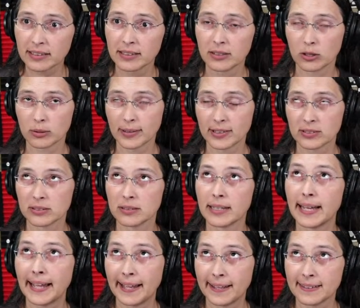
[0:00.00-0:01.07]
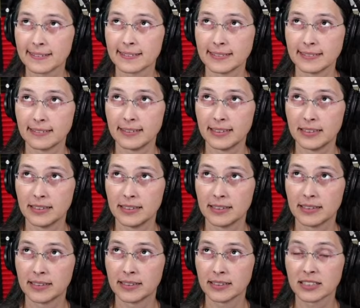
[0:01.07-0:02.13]
or rather handling the
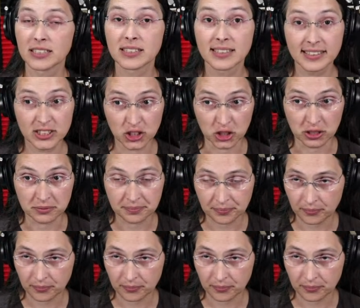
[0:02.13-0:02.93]
collision.